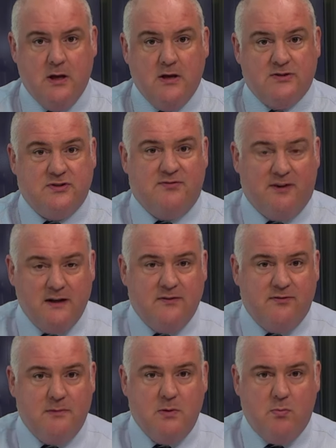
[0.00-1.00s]
So, finally,
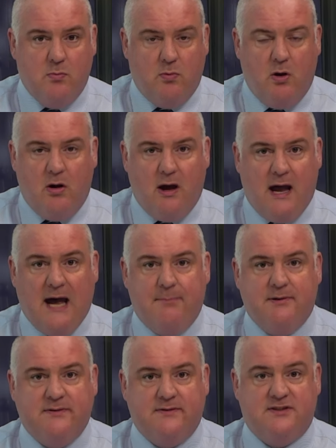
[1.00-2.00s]
for me, what
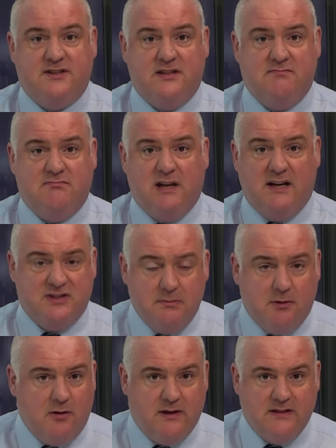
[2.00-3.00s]
happened in asset
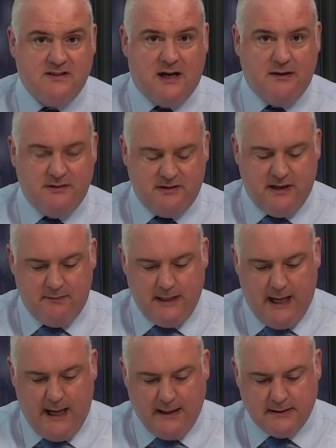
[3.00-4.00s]
markets? How did they
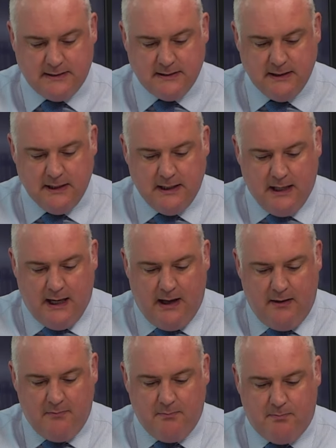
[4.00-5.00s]
react?
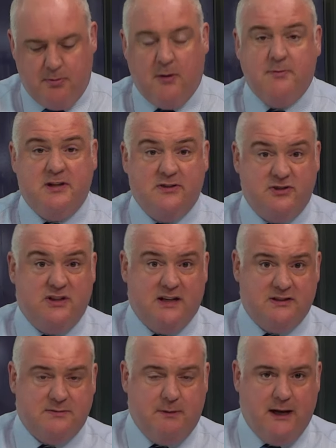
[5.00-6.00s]
Um, probably as you'd
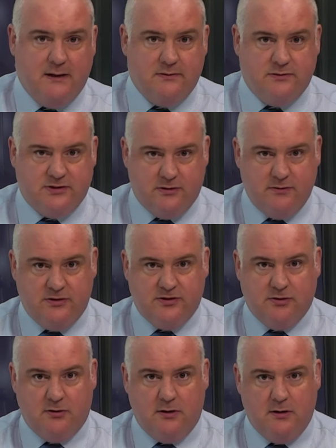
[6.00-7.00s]
expect. So, you
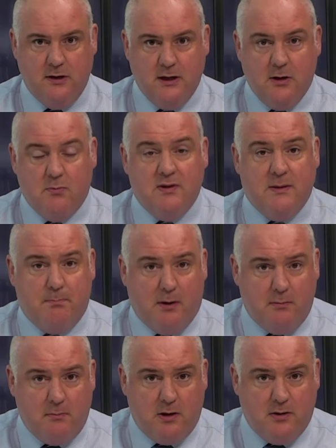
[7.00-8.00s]
saw within
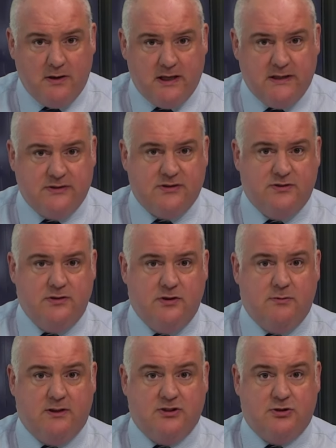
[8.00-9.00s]
bond markets,
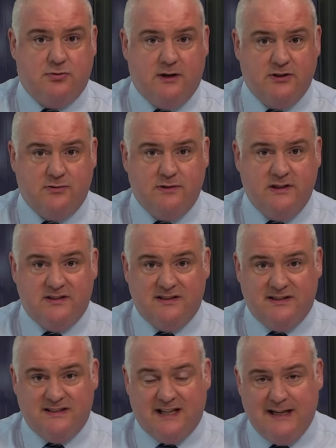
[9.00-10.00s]
US Treasuries at
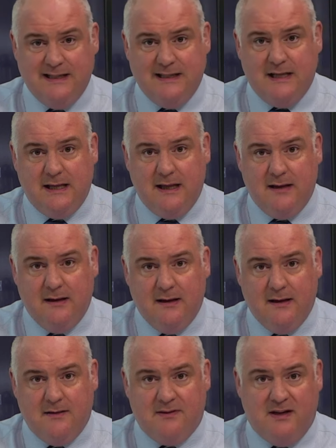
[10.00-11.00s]
the 10 year
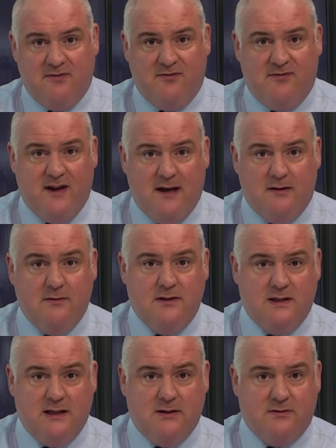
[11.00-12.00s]
they fell
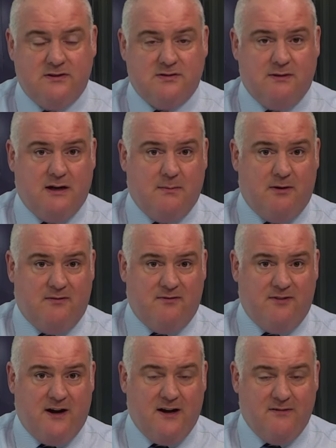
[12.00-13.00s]
yields around about
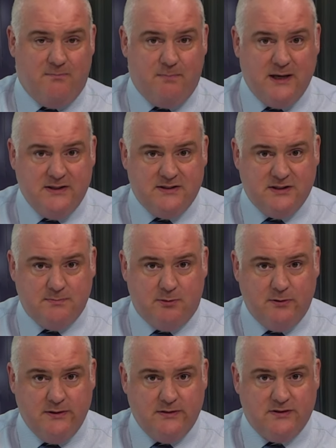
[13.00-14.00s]
five basis
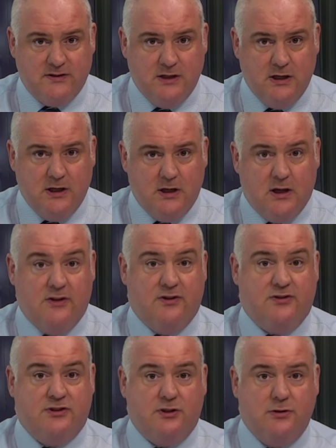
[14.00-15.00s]
points. At the
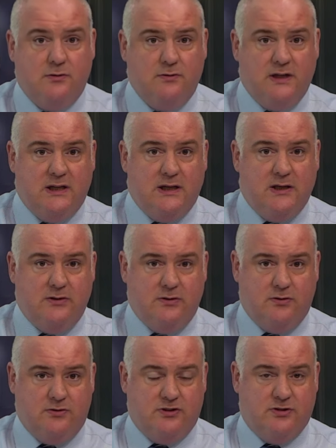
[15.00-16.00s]
two year,
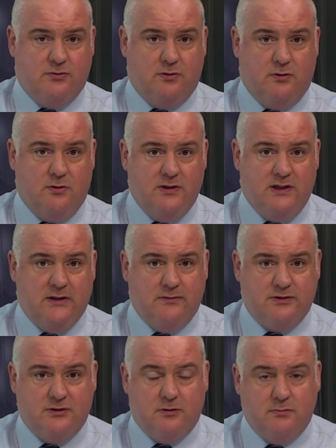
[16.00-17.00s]
you saw
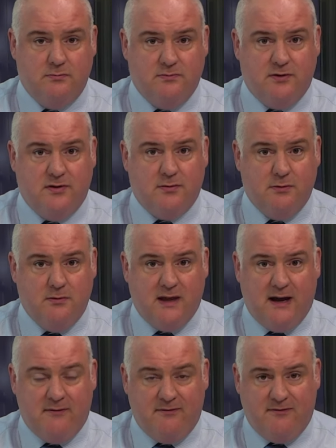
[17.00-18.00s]
yields come through
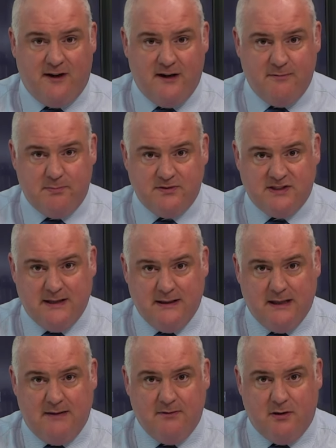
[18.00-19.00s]
that 5%
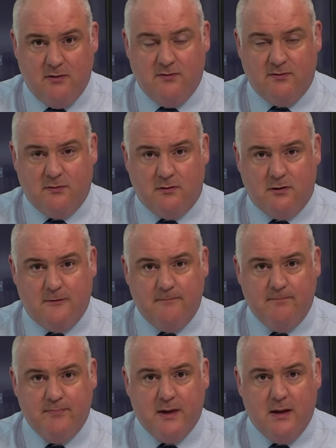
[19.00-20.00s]
level overall.
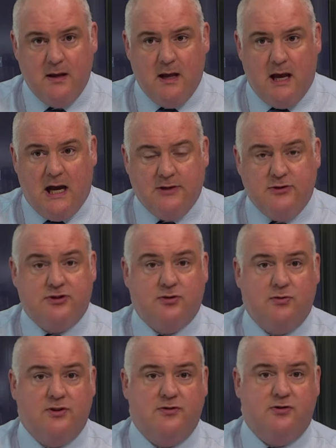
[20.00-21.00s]
And you
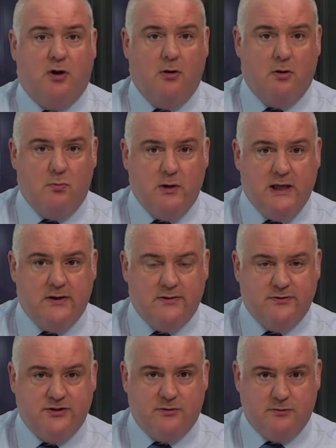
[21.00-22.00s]
saw the dollar weaken.
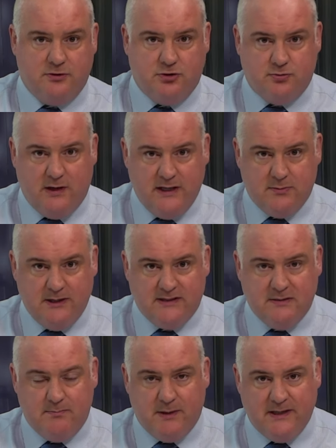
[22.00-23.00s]
So, on a trade
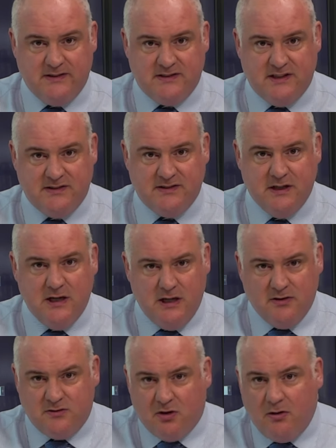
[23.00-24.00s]
weighted basis,
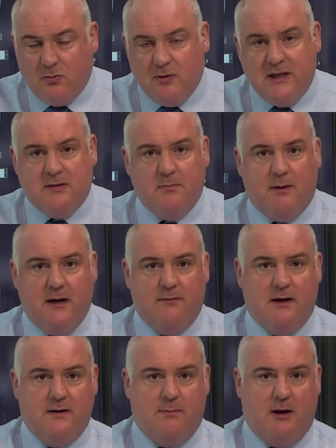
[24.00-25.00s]
the dollar weakened by
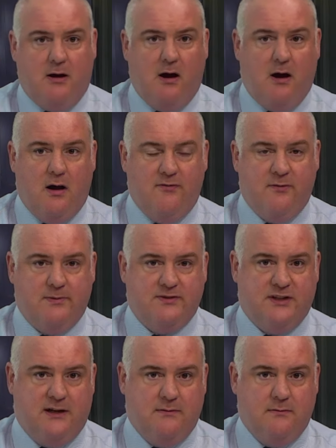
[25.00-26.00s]
around about half a
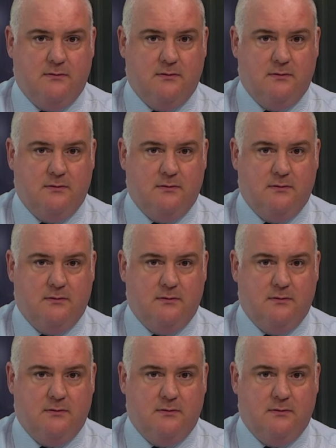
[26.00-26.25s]
percent.